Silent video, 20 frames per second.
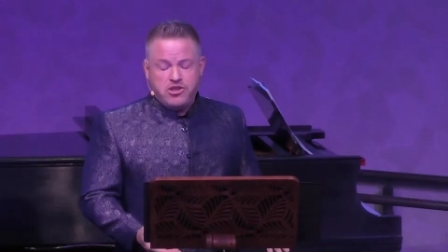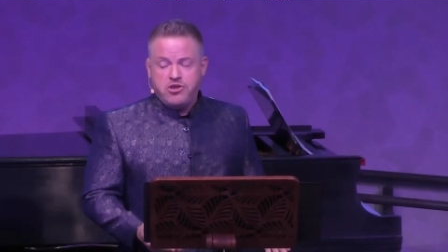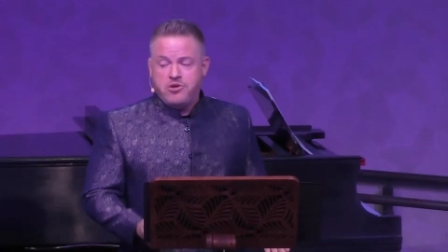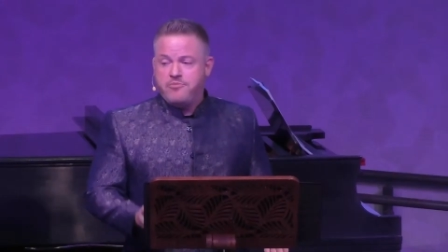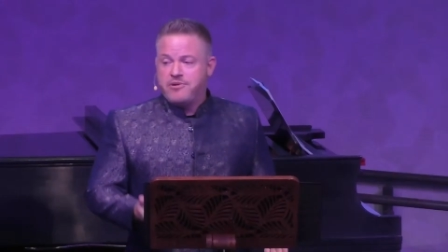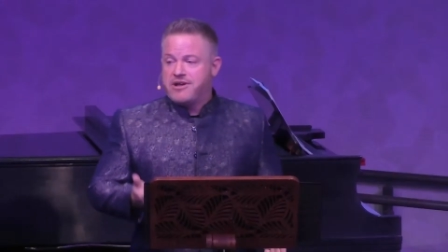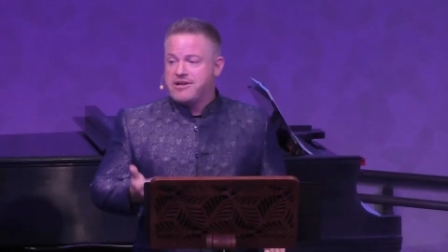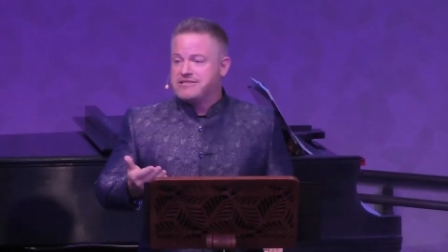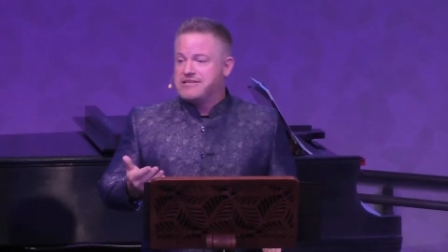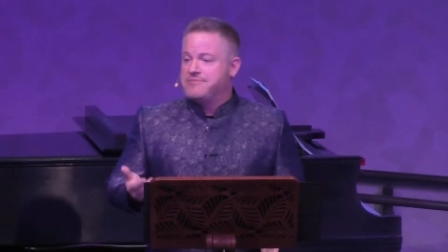you
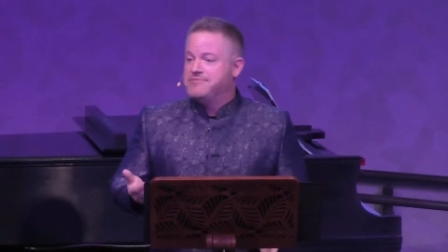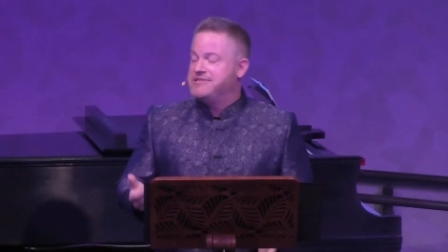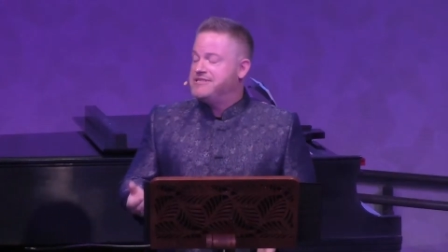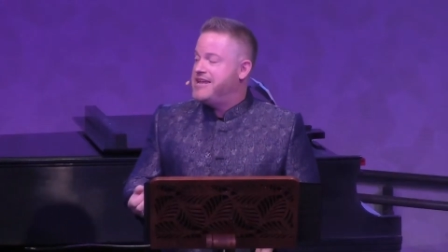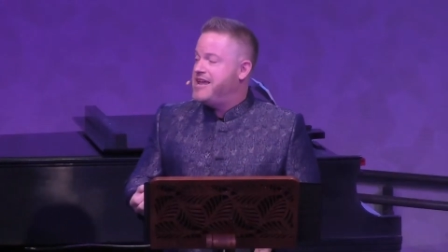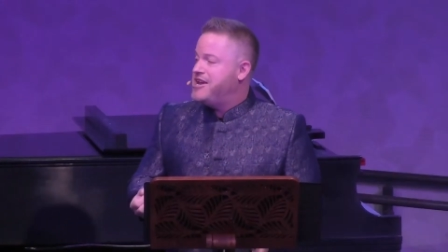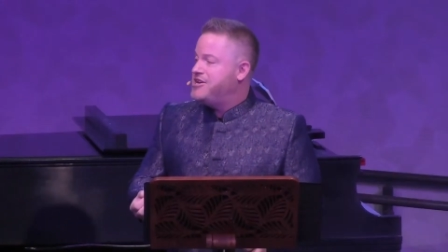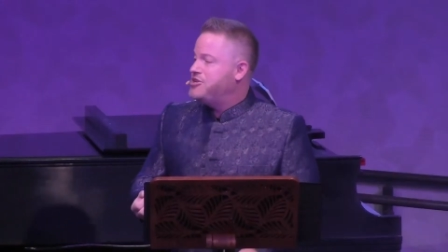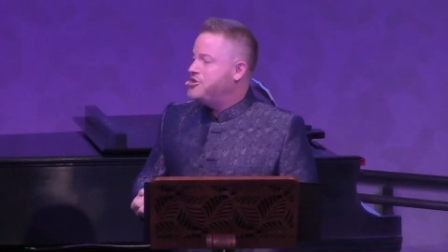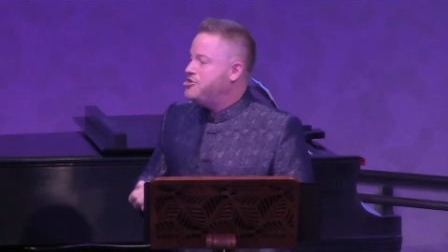because I'm
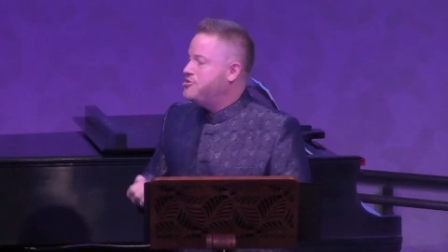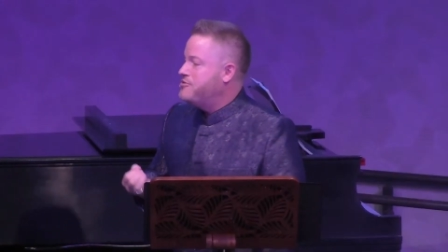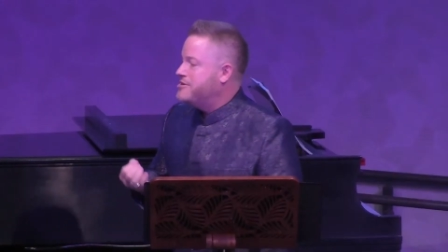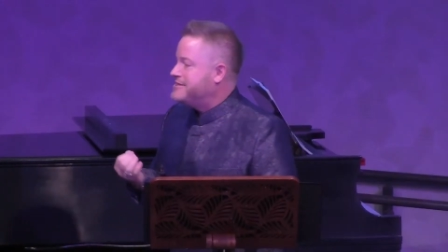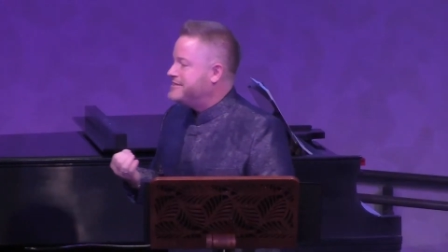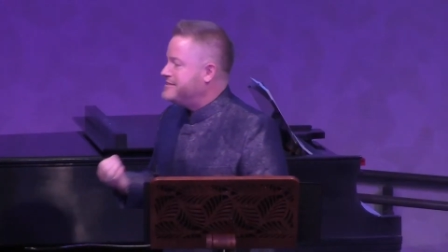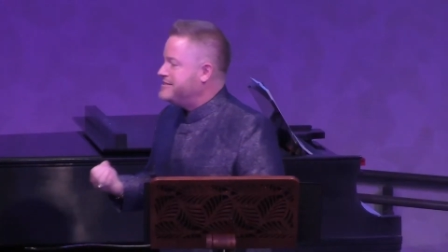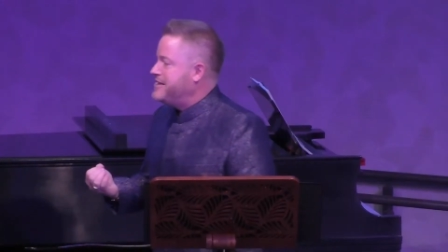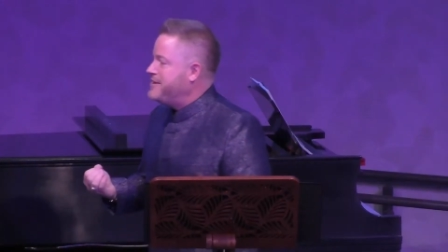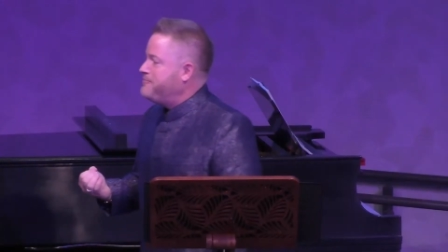saying to you
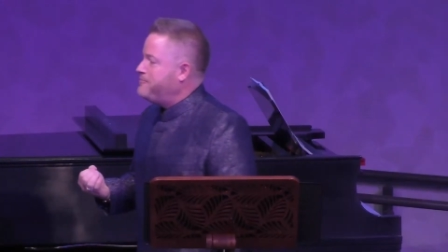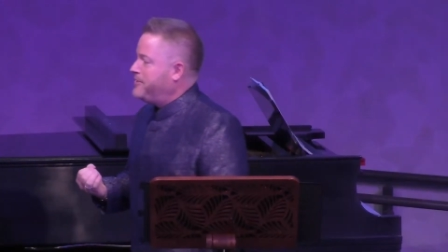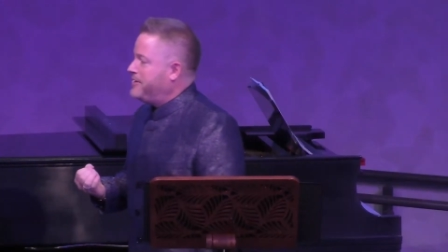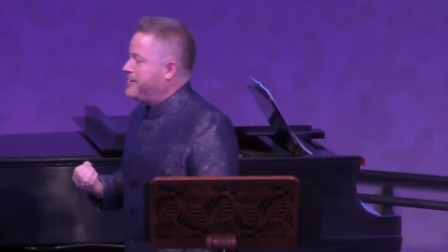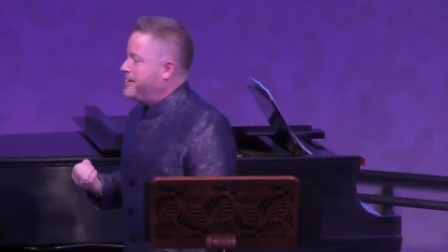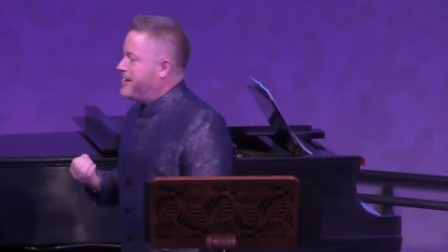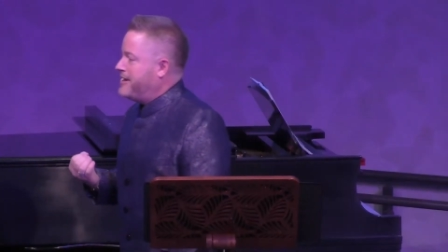it's simply